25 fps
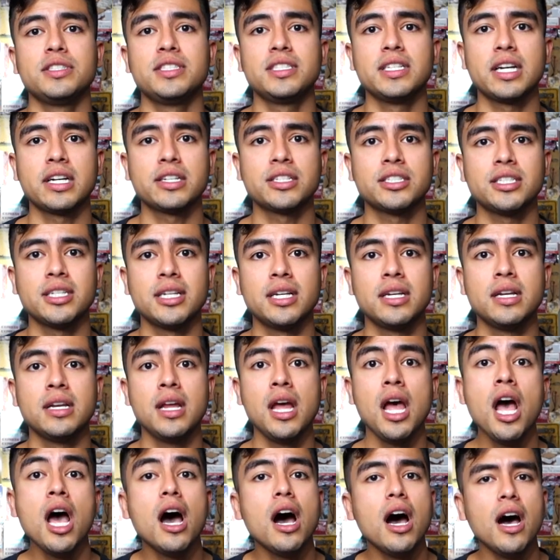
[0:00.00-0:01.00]
section
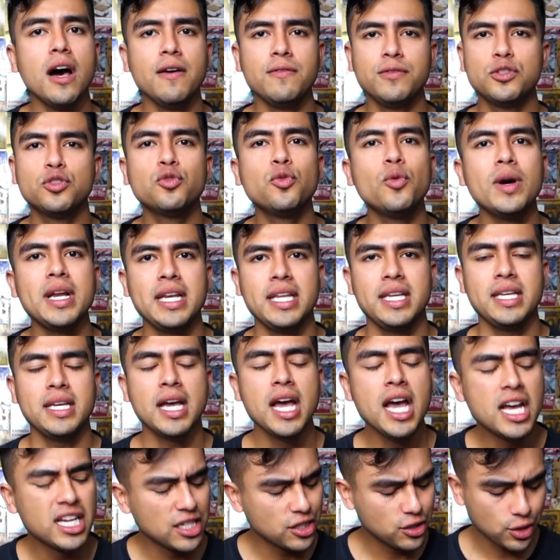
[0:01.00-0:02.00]
of
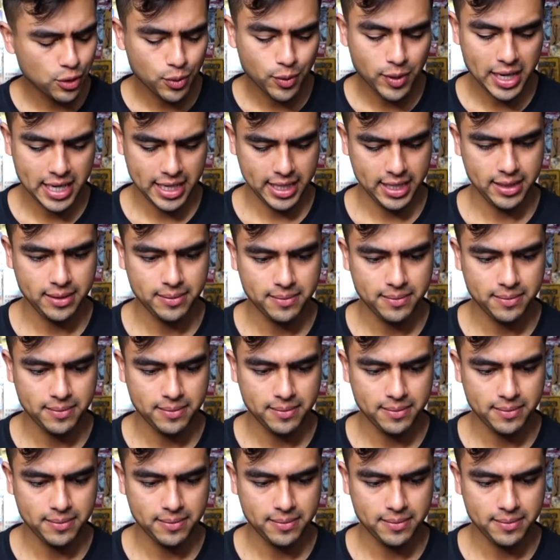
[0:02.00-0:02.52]
2020.